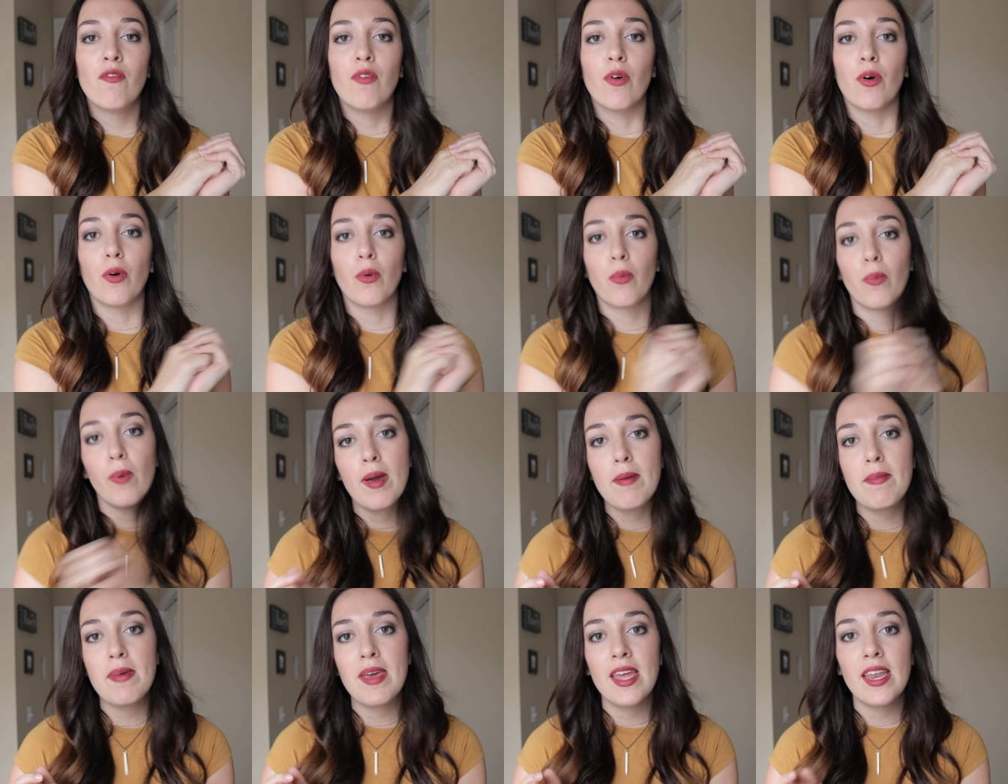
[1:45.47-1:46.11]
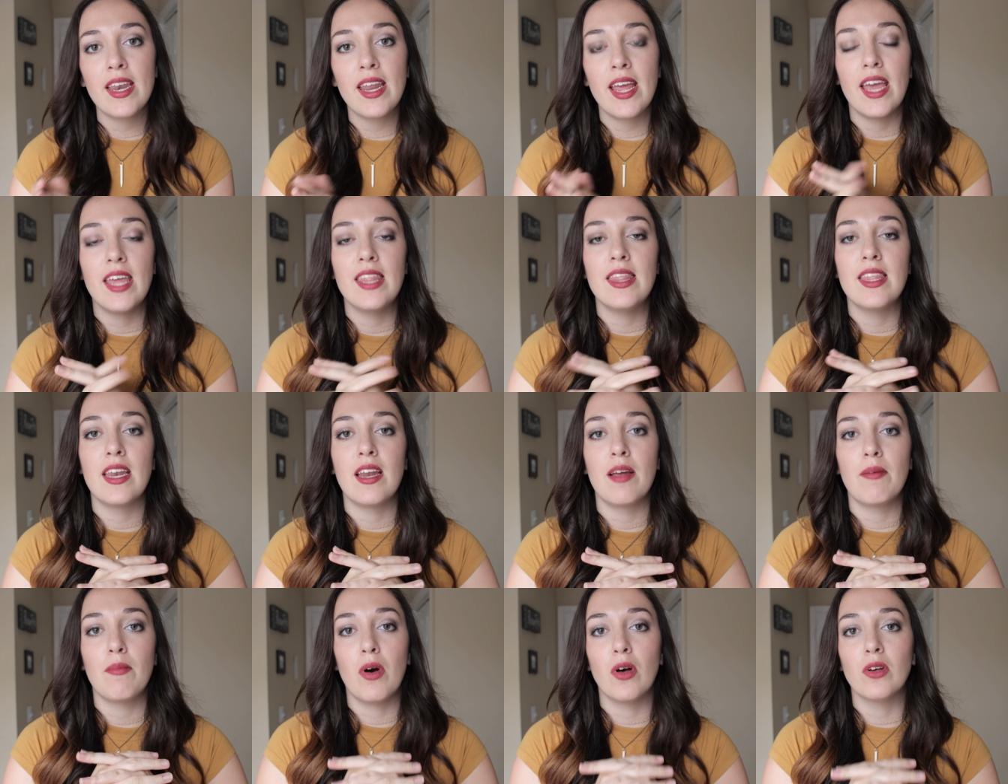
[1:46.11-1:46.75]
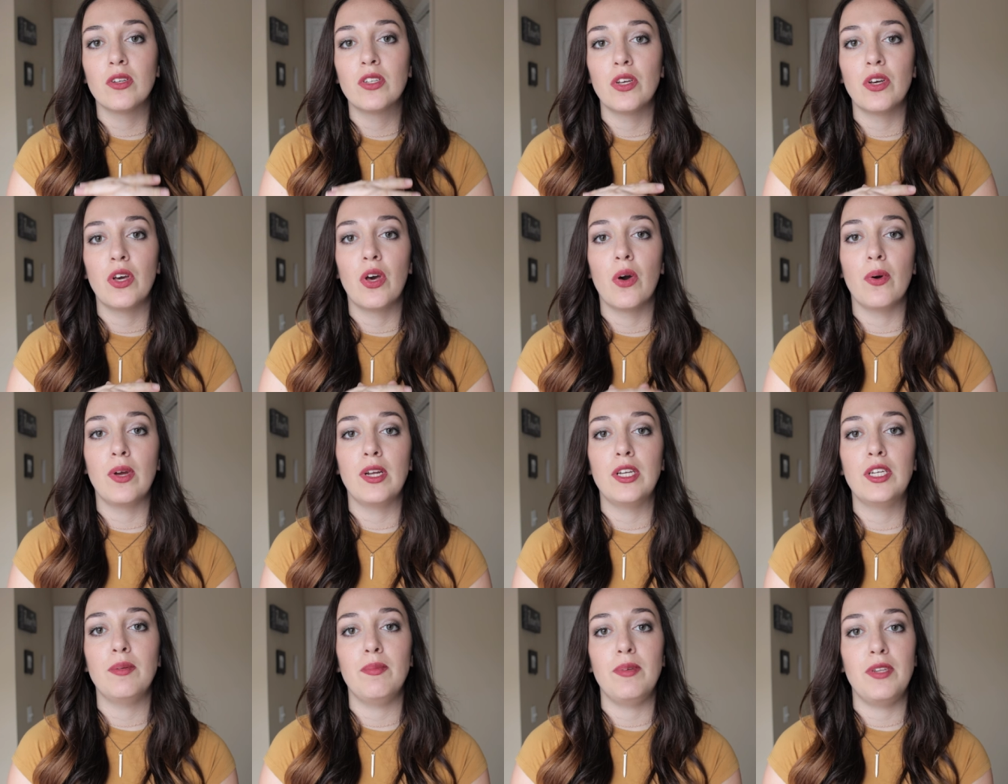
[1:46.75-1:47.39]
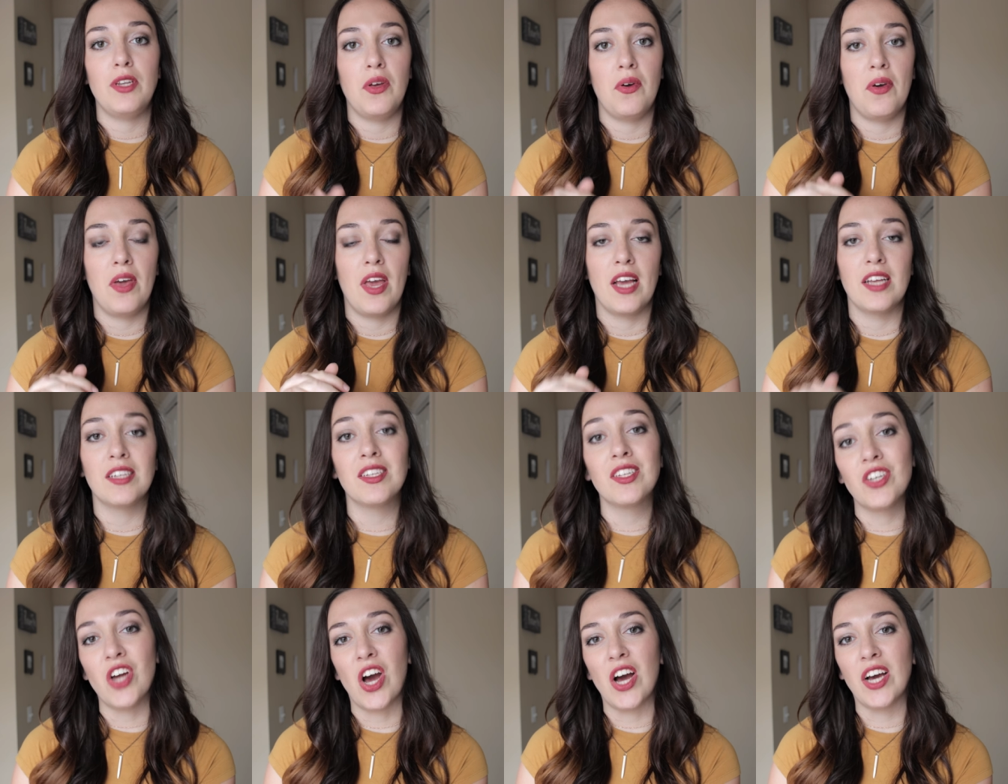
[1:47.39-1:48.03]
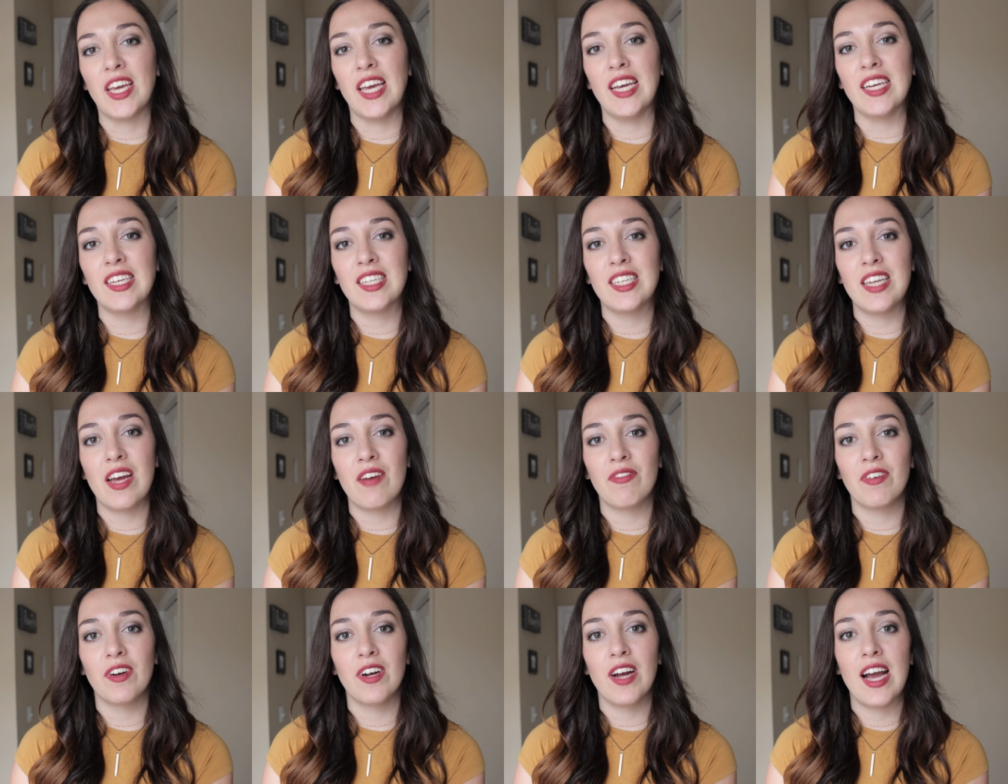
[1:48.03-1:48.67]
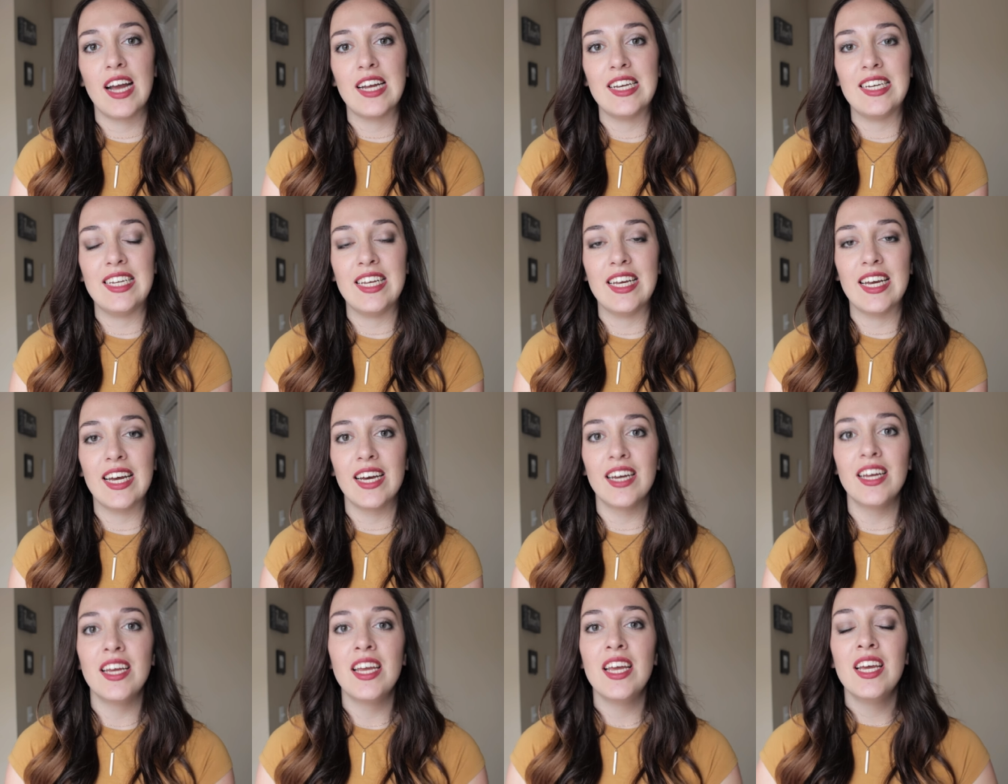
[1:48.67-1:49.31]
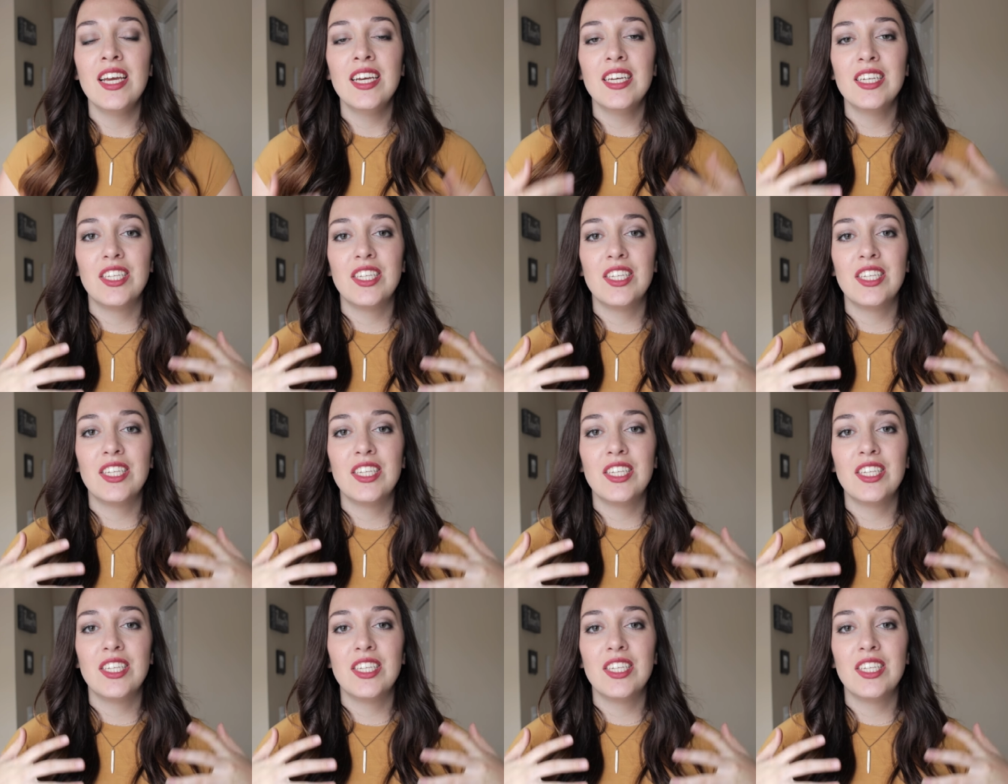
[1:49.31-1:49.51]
for women and then I'm also going to be doing a stocking stuffer idea.